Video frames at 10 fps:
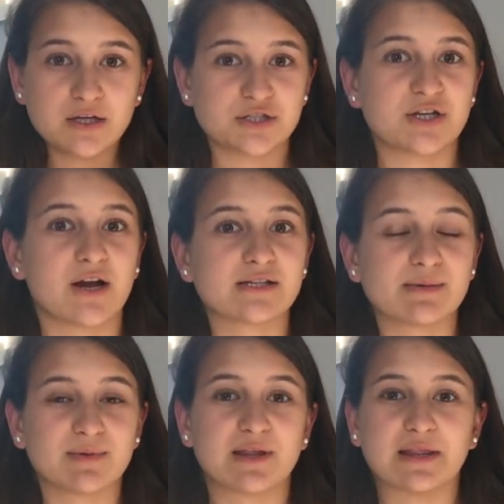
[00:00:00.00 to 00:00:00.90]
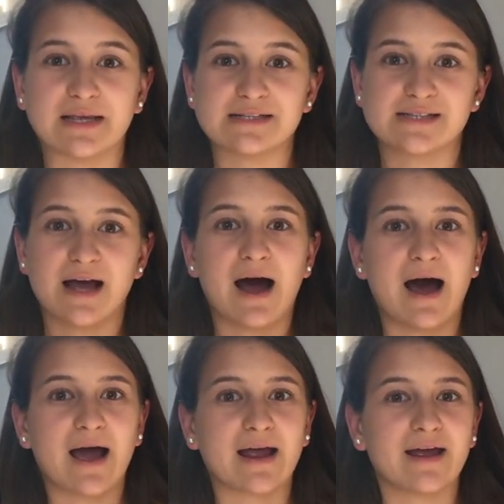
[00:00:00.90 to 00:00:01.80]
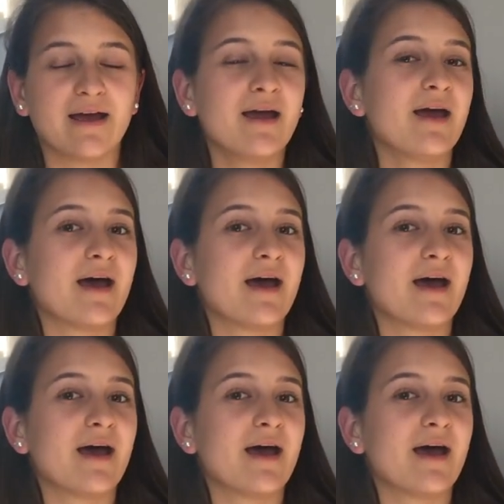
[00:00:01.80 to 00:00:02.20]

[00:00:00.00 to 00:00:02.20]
share some of the things that I